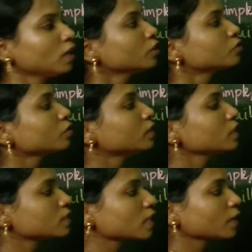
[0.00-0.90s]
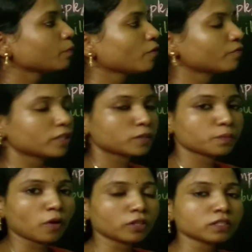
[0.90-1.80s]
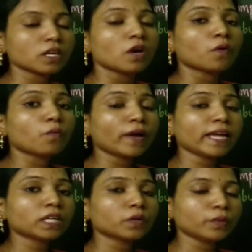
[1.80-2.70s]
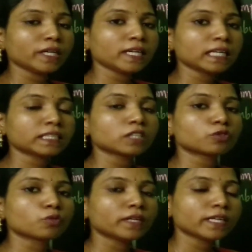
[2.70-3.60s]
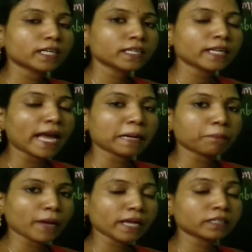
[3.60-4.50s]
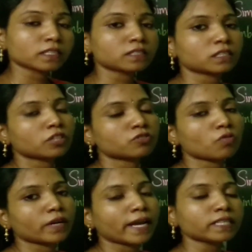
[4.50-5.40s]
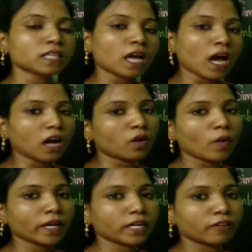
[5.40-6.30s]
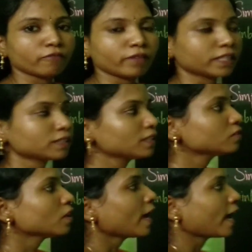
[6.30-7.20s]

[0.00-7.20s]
So this type of response where we need to learn and practice is known as acquired reflexes.